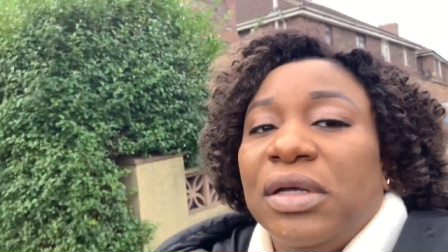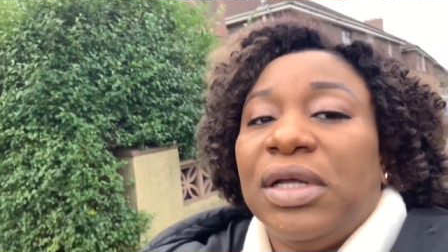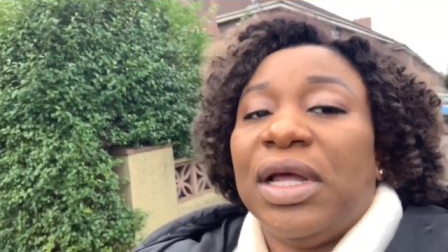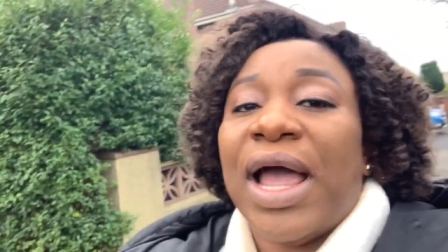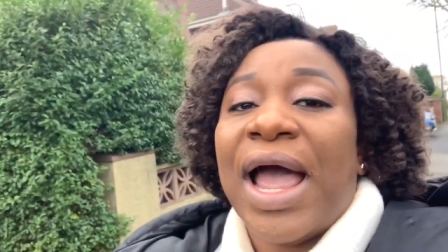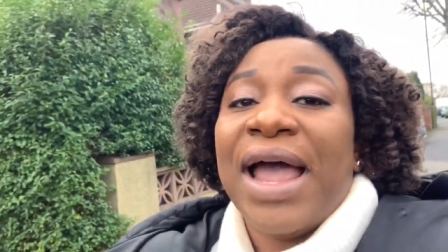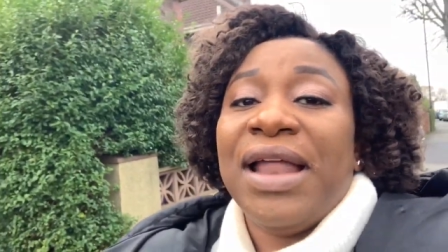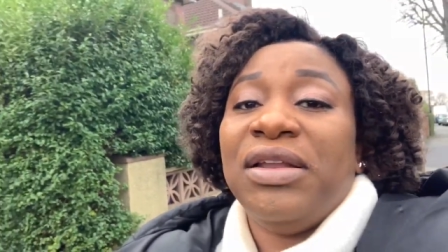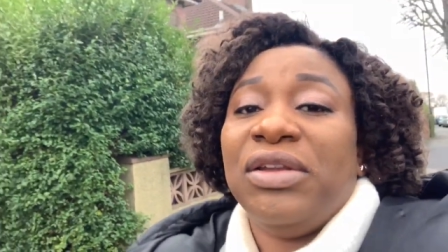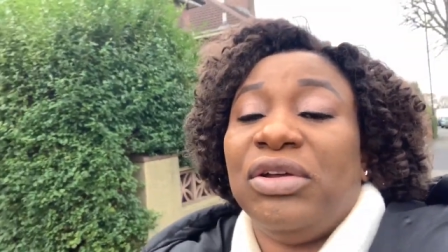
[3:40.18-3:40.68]

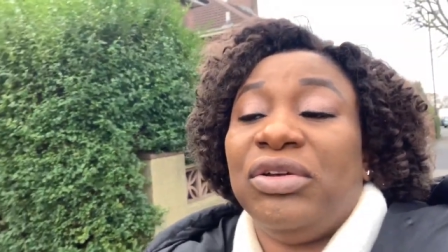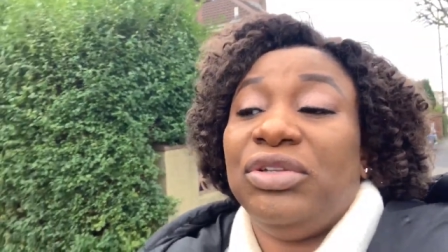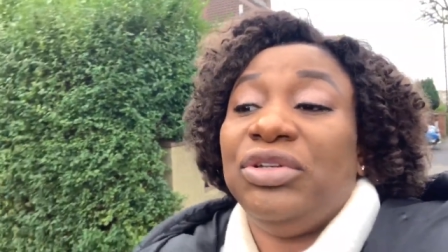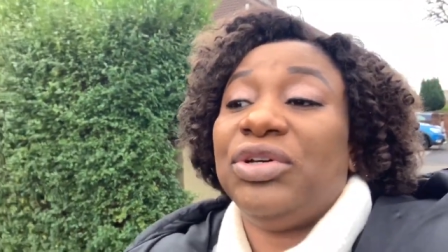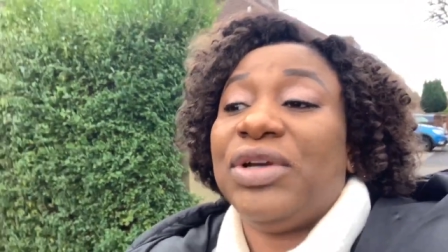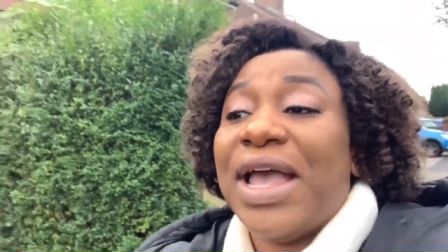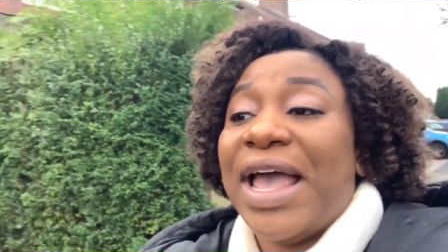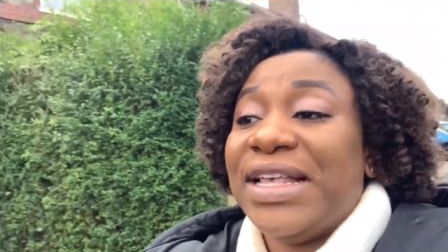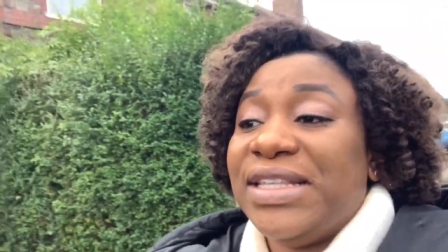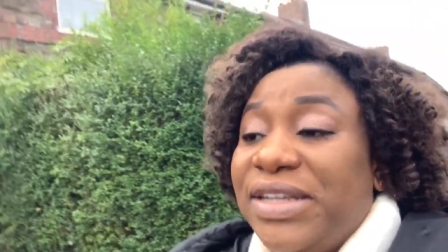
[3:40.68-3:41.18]
and
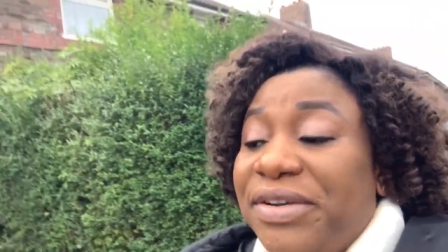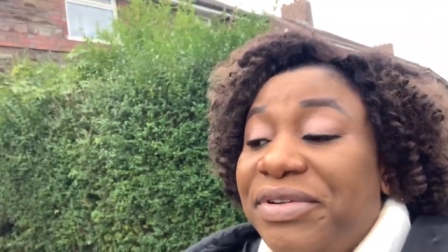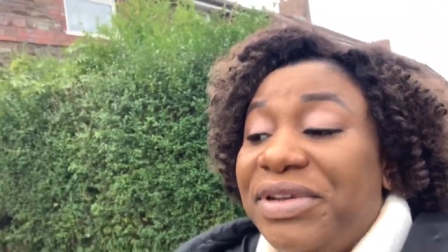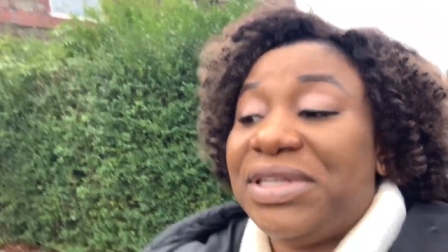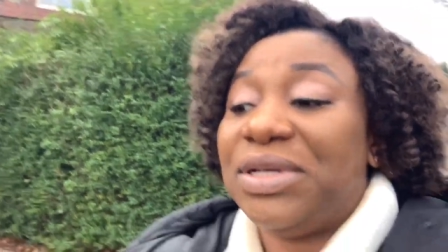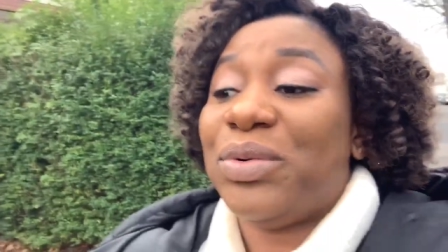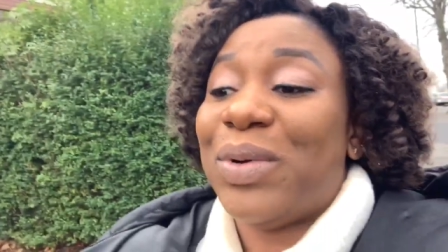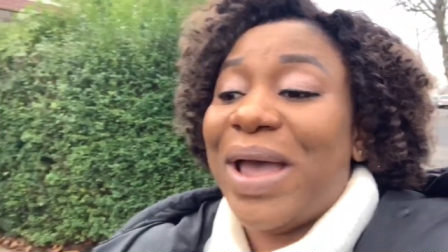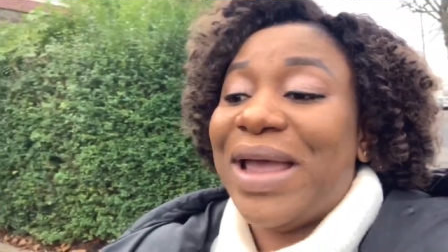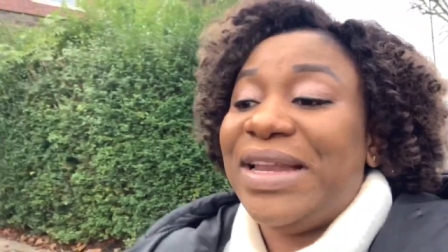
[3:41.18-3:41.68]
you guys, the
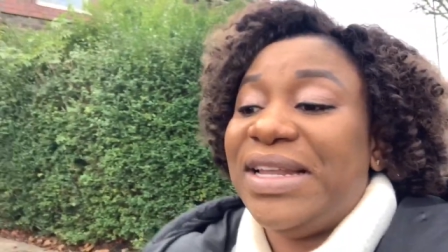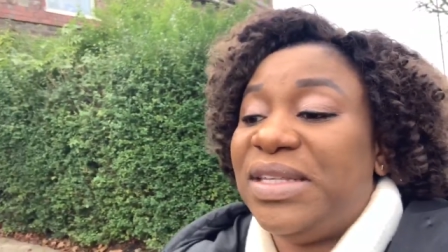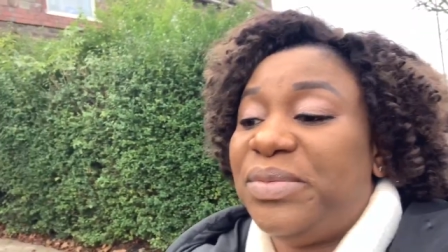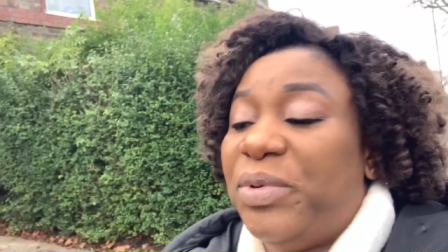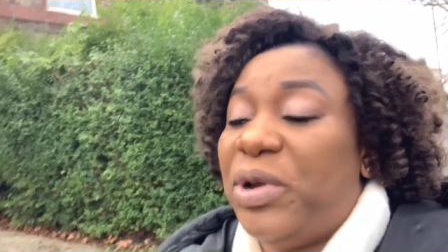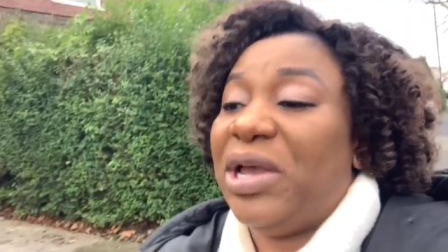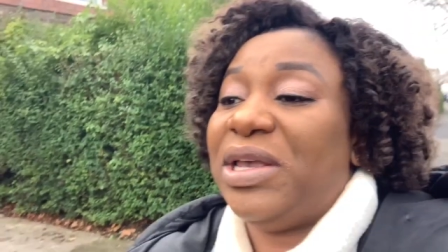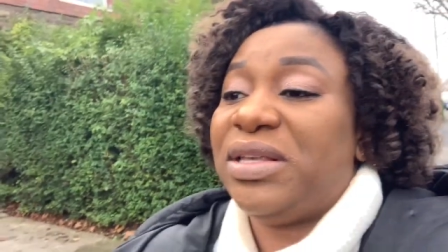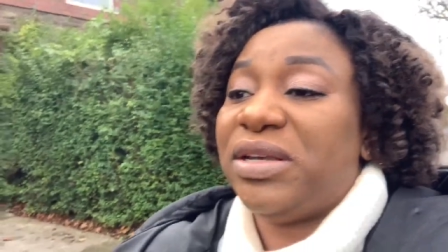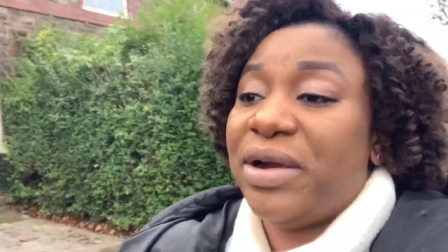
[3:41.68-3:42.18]
reason why this
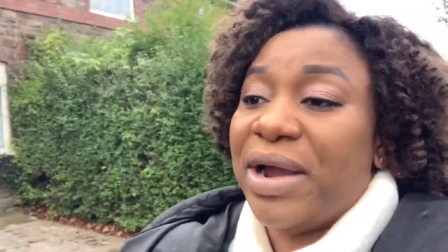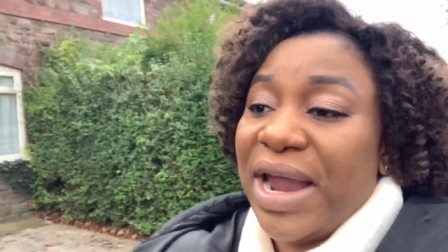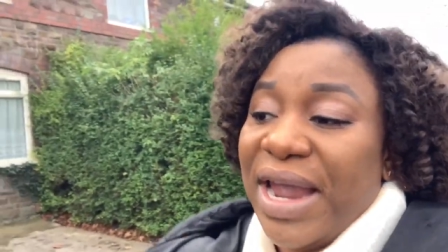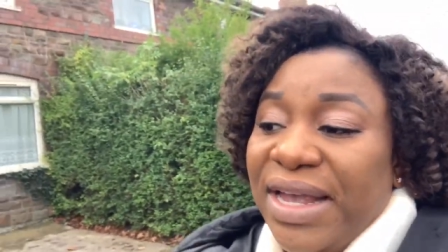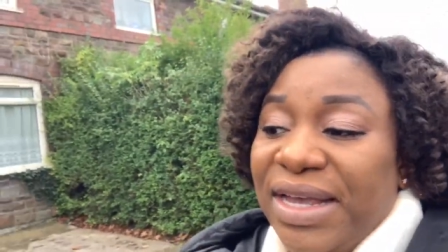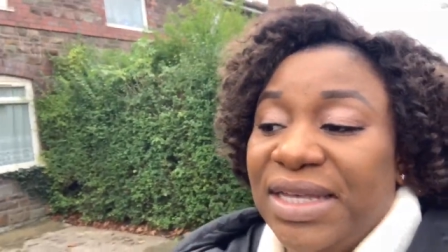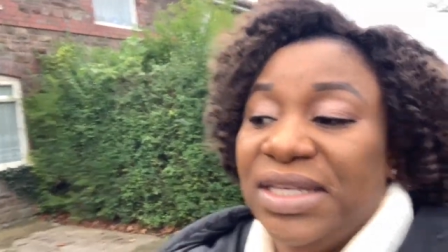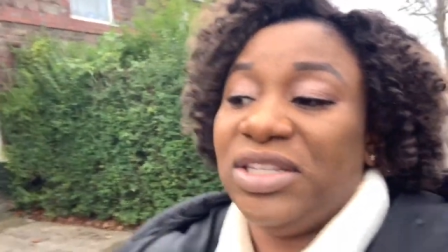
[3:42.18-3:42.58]
boy is crying